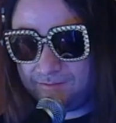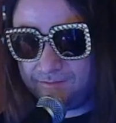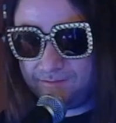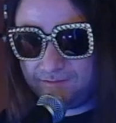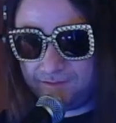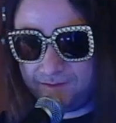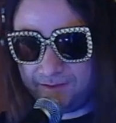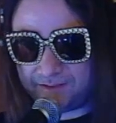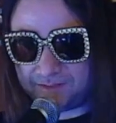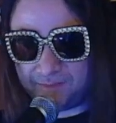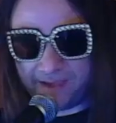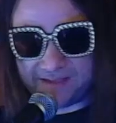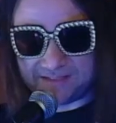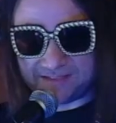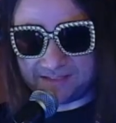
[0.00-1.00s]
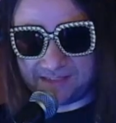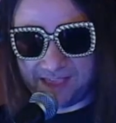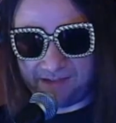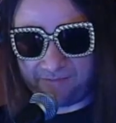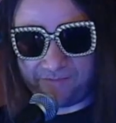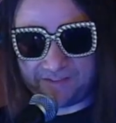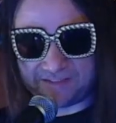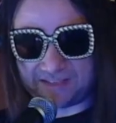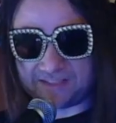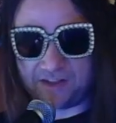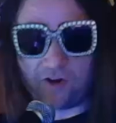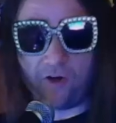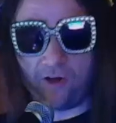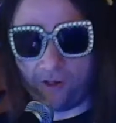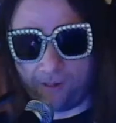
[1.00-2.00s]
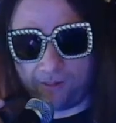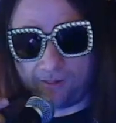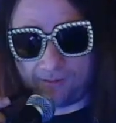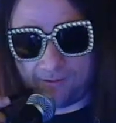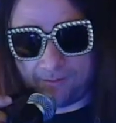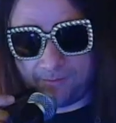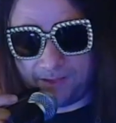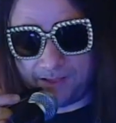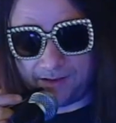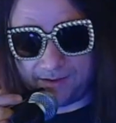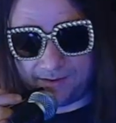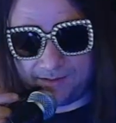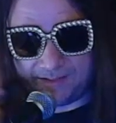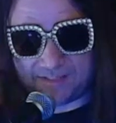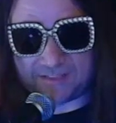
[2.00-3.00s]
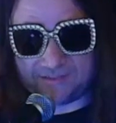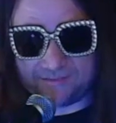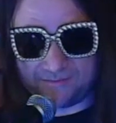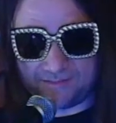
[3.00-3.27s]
it's amazing that they have physics at all. But this